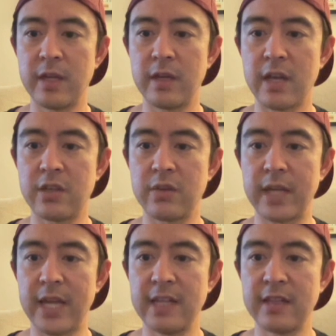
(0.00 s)
not doing
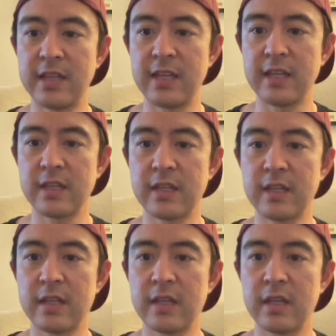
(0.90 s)
anything,
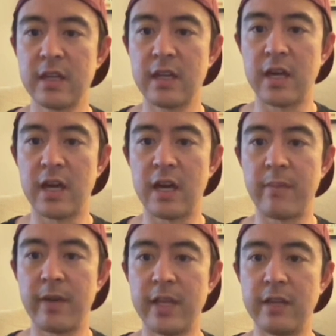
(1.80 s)
and
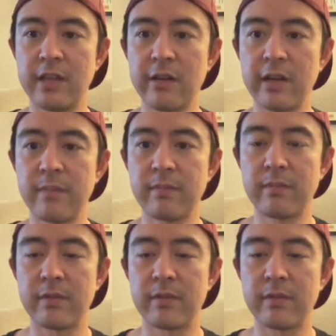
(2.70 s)
Ethereum